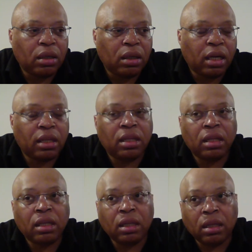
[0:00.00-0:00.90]
at
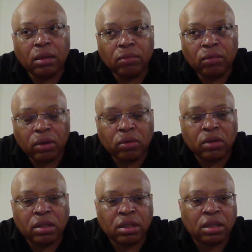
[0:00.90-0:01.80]
the Royal
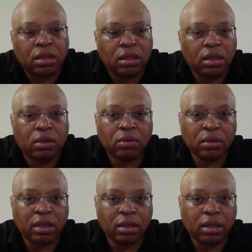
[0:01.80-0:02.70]
Courts of Justice, he
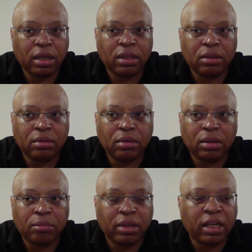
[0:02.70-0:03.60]
called it
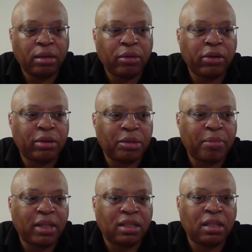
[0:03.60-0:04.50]
McLean Murray
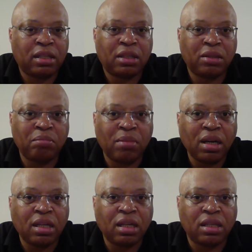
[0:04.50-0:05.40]
Spence solicitors
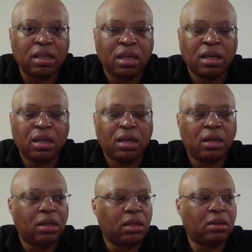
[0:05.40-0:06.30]
monkeys.
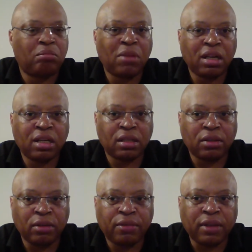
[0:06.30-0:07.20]
Well, monkeys could
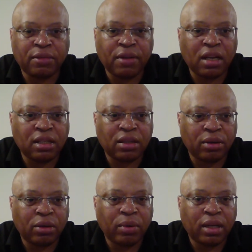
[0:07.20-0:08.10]
do things faster
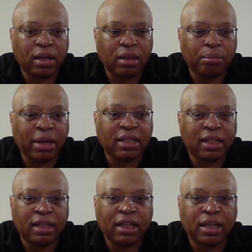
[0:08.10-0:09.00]
and quicker and better
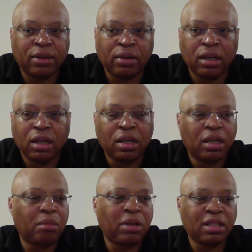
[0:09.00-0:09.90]
than they could.
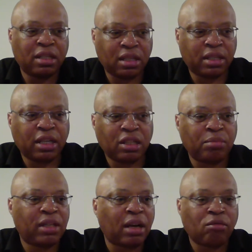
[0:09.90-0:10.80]
And my solicitor tells
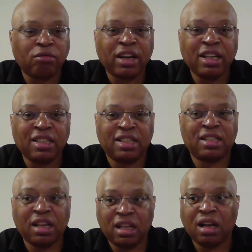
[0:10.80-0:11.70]
me that raises
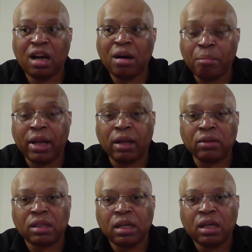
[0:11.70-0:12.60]
alarm
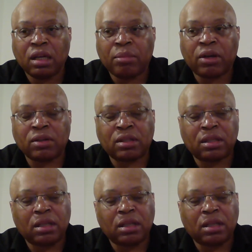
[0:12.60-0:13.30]
bells because